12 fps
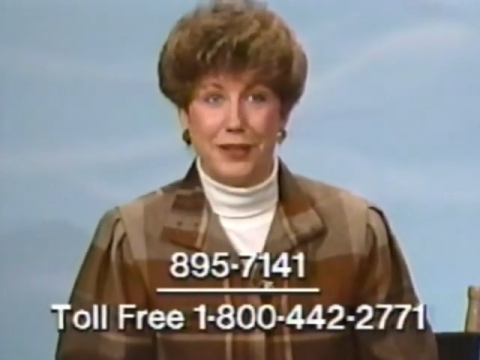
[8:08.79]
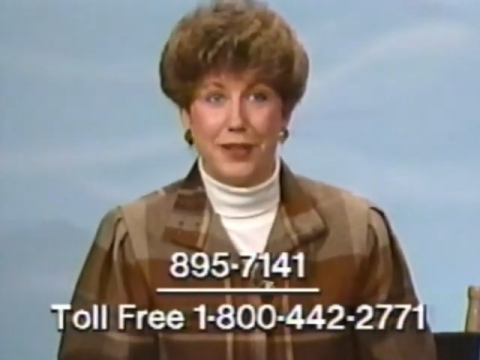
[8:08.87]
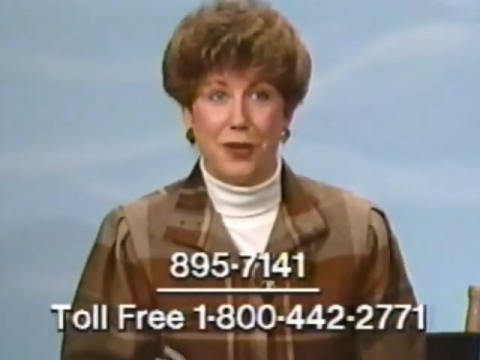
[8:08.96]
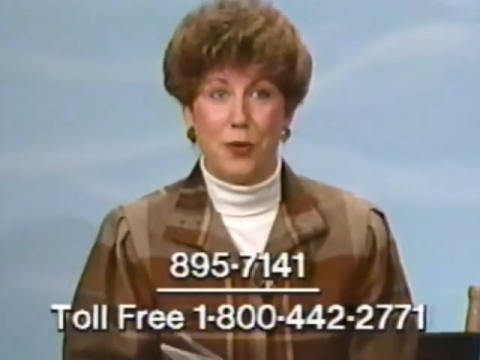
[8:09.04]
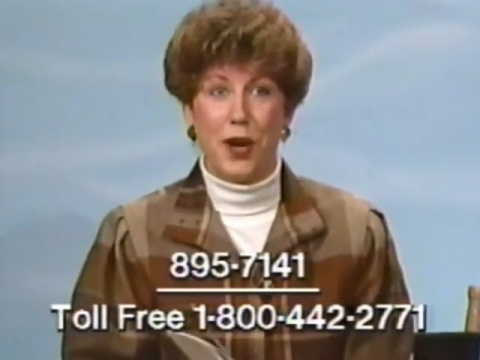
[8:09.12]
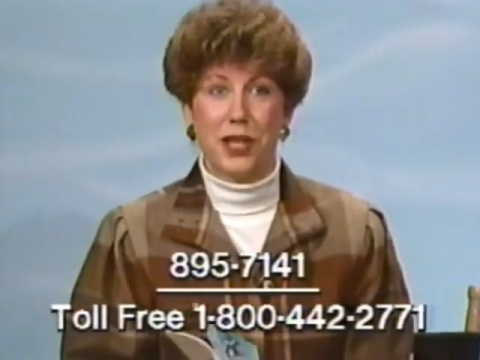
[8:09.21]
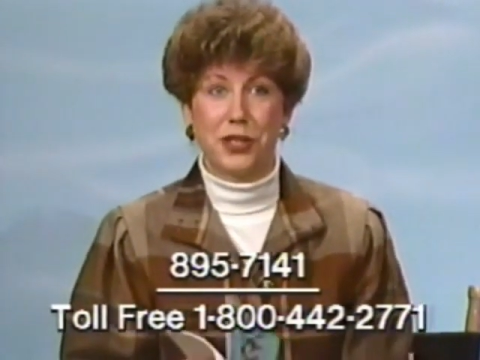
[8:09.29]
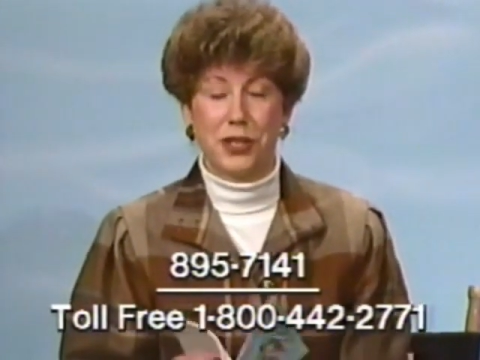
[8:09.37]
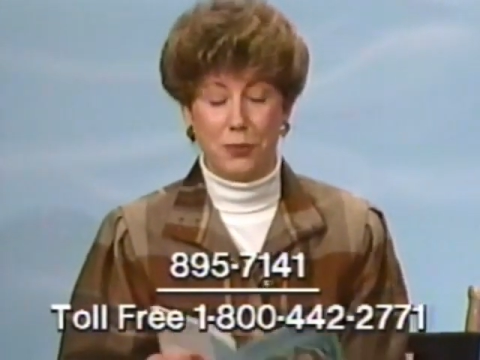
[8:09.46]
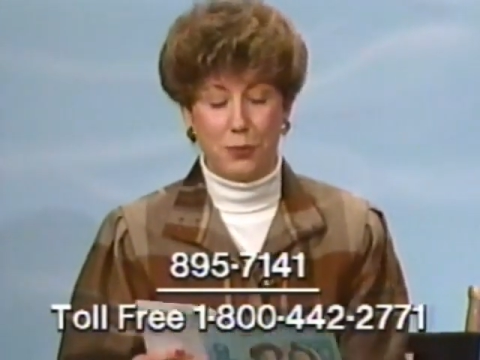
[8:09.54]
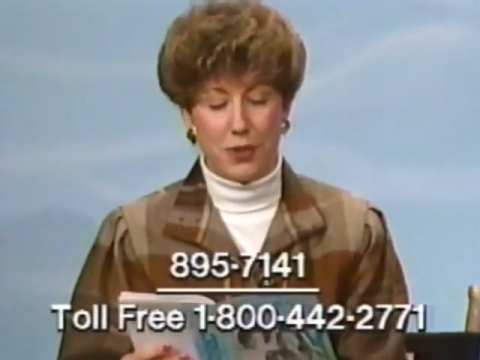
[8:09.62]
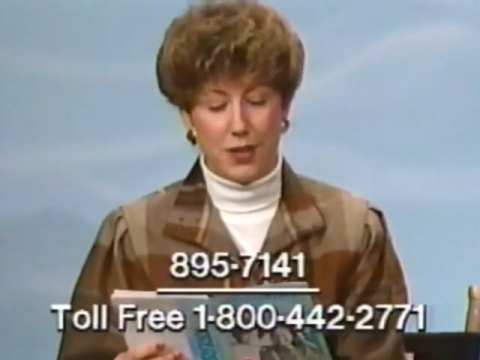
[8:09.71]
The
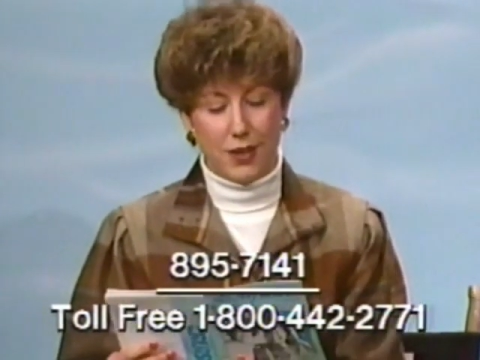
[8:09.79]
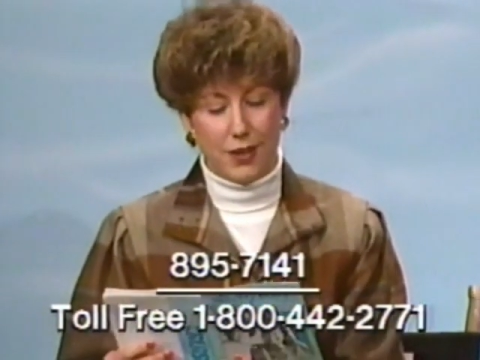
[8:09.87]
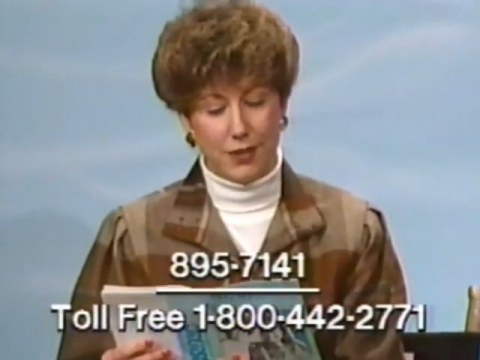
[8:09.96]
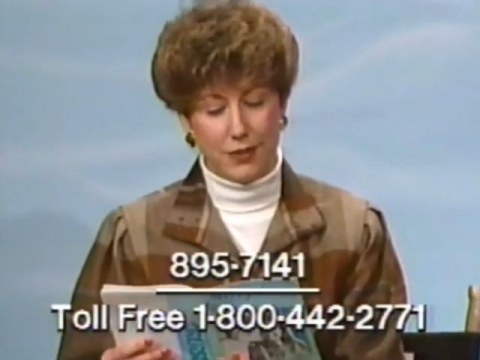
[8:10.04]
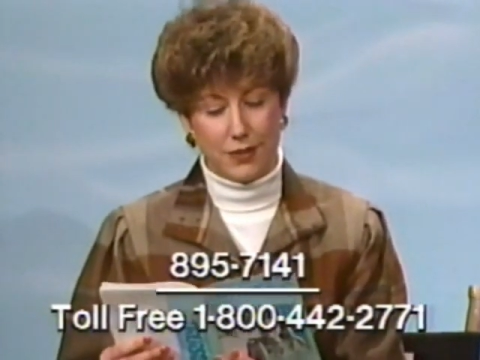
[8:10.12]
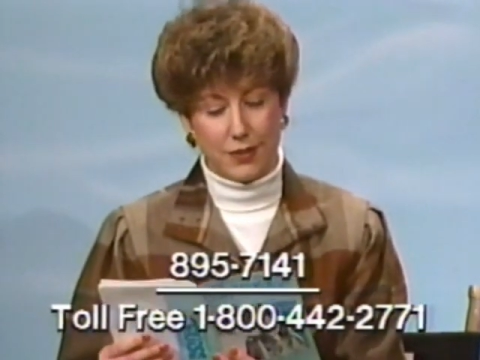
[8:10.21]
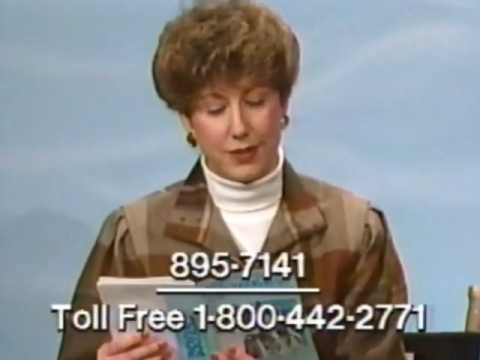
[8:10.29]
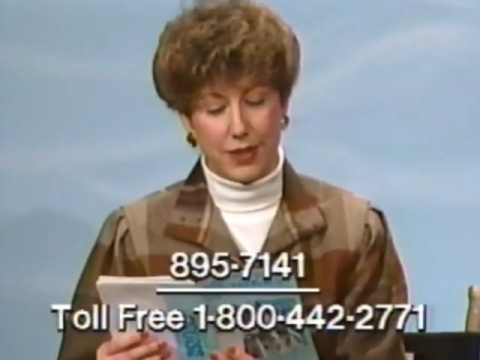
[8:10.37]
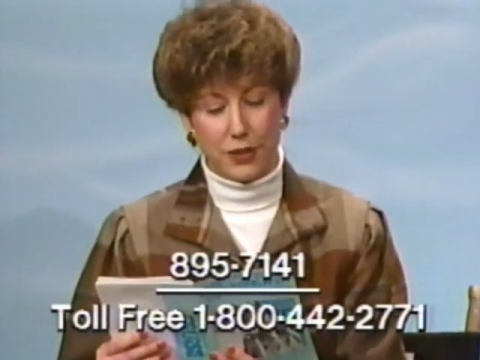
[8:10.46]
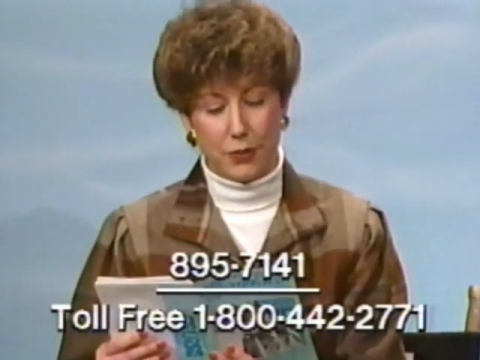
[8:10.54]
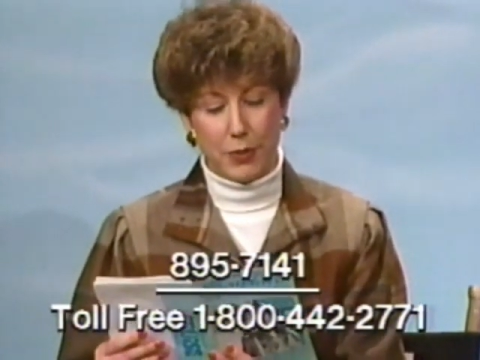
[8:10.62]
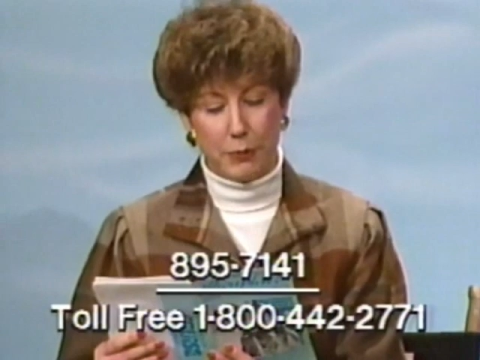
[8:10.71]
question was,
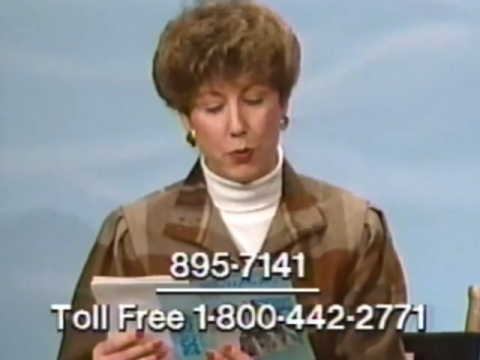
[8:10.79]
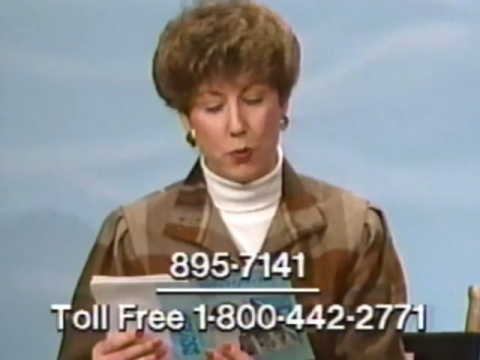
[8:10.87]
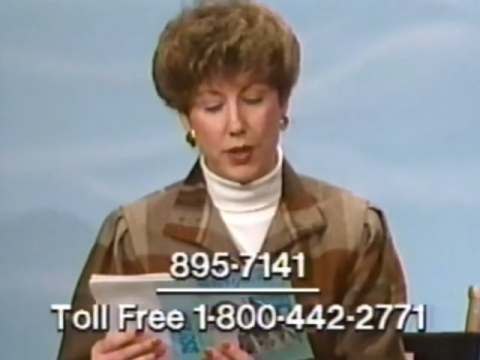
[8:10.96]
as you remember,